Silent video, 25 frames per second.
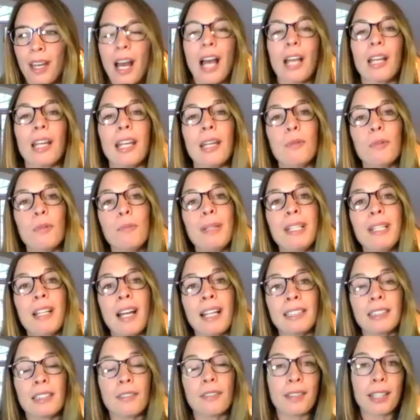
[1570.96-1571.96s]
it would be
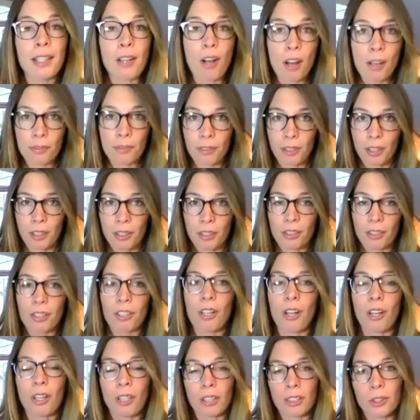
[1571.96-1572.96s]
nice if they offered
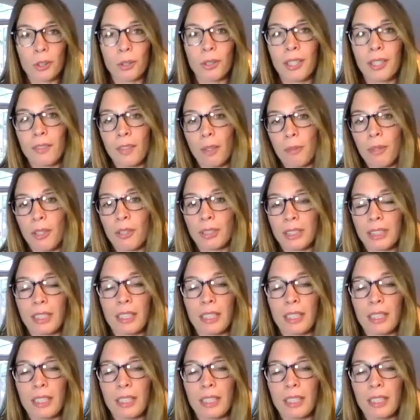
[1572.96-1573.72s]
to also give up those things.